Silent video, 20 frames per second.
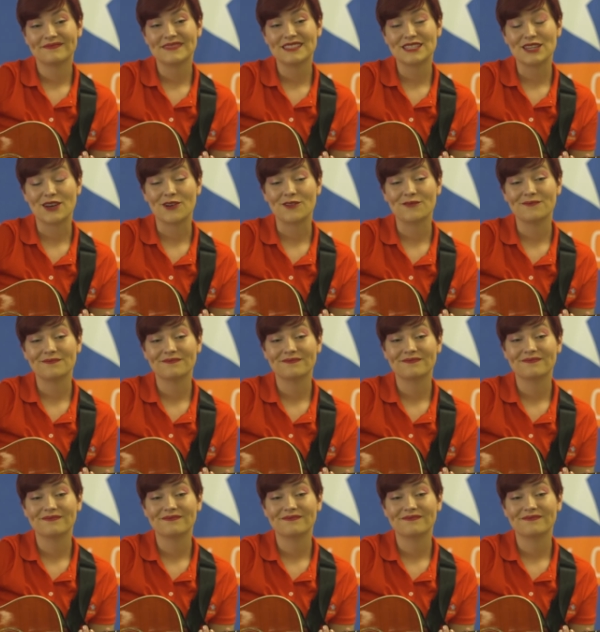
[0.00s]
So
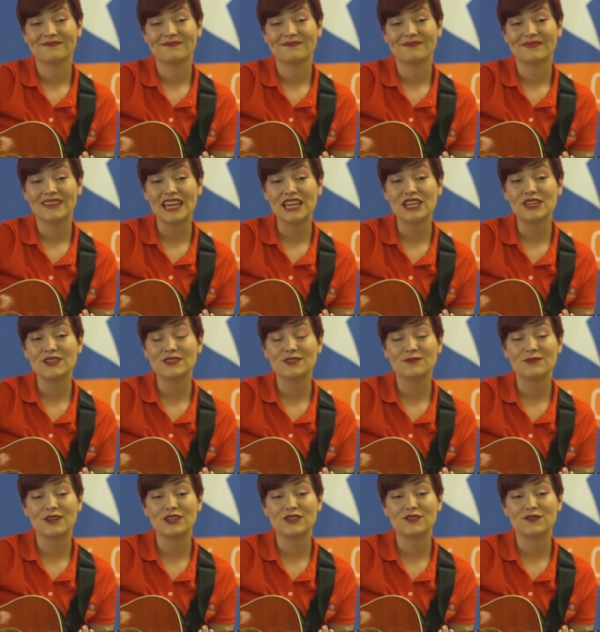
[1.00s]
thank you so
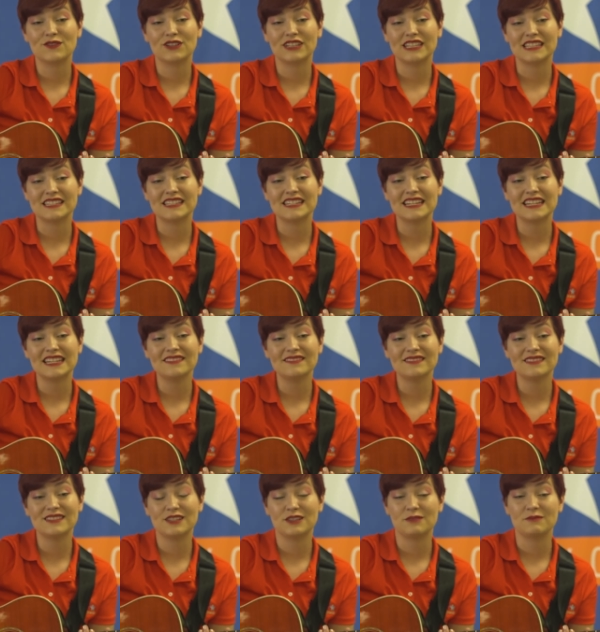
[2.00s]
much for listening
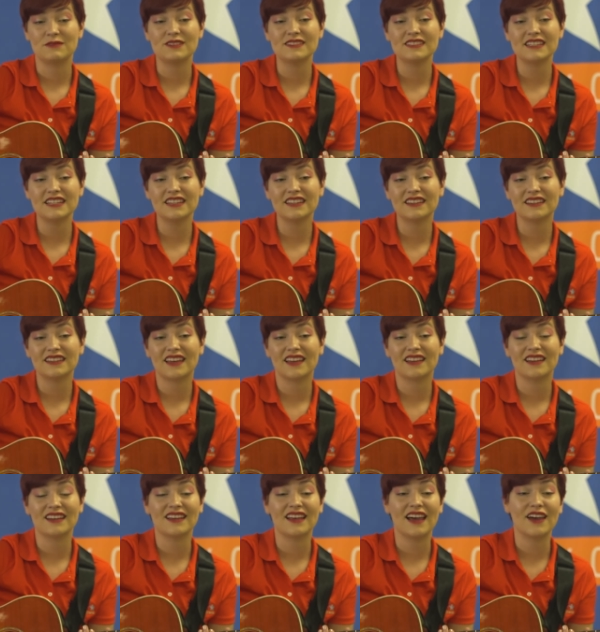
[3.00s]
to the music,
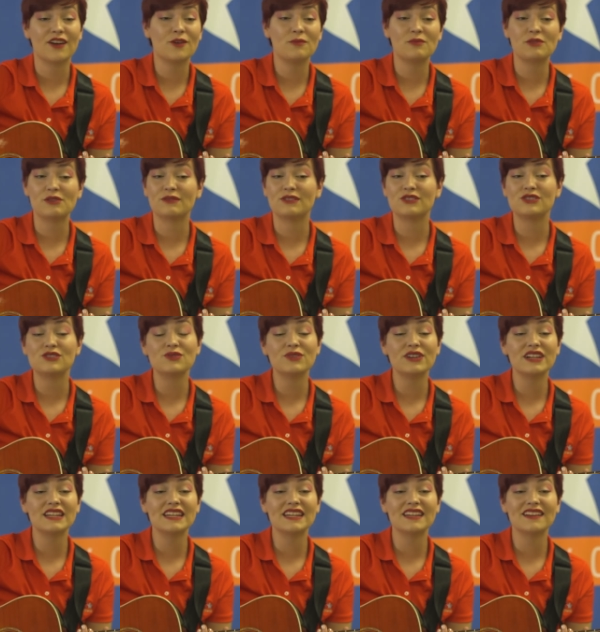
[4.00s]
and I hope you
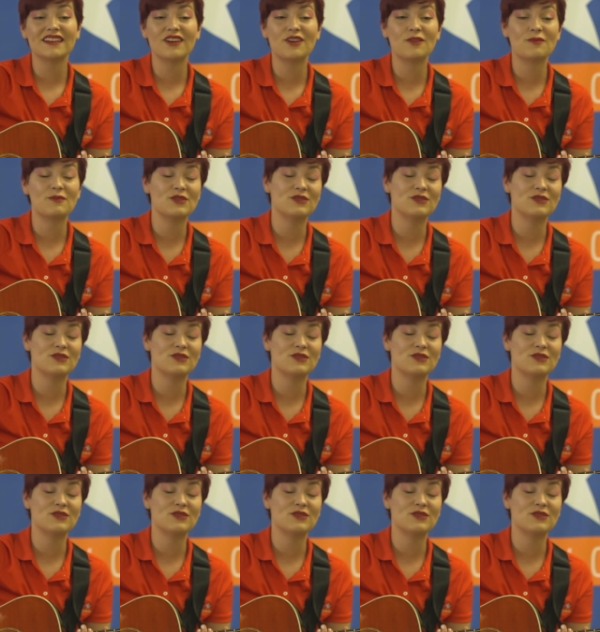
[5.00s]
enjoyed it. I hope